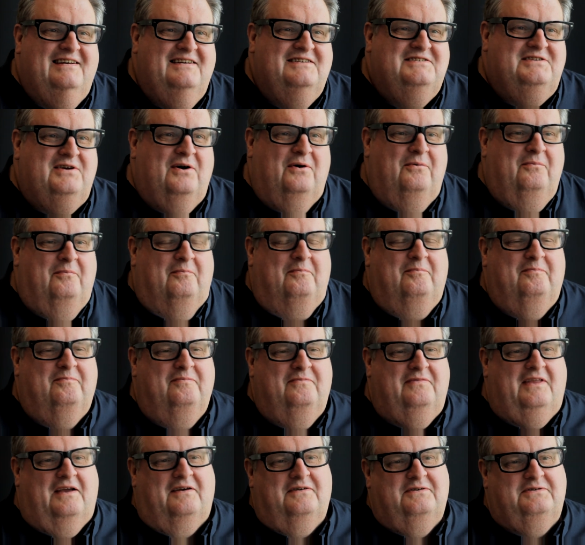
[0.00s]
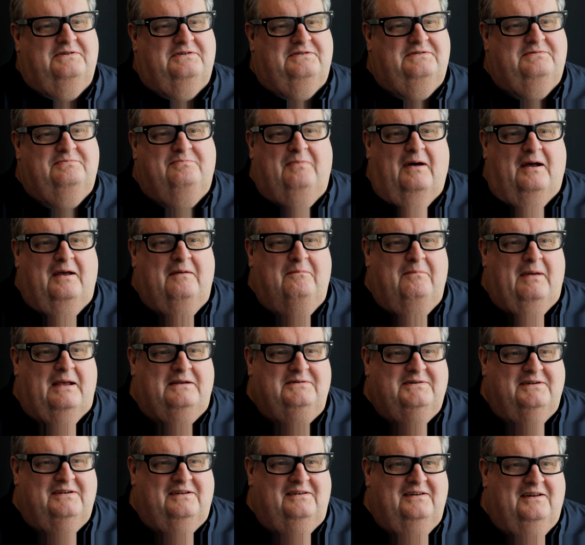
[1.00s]
So there's my
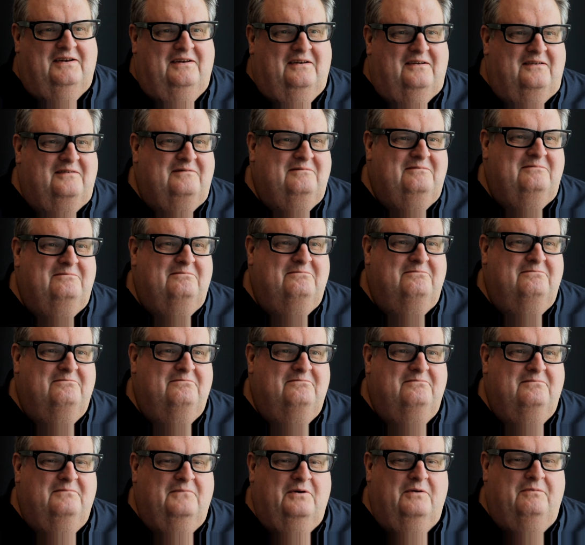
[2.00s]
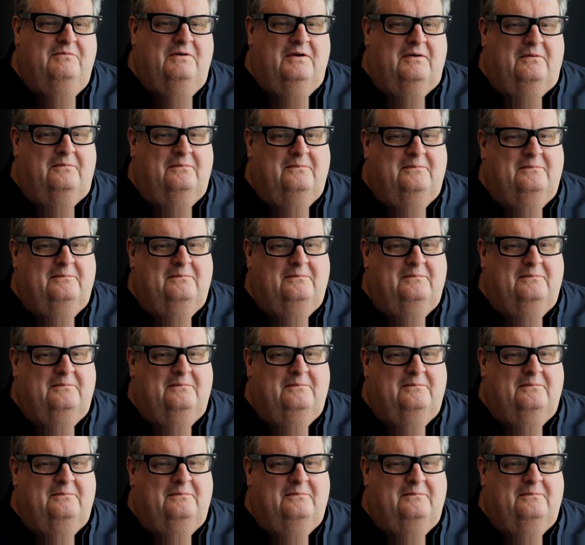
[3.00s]
basic little review.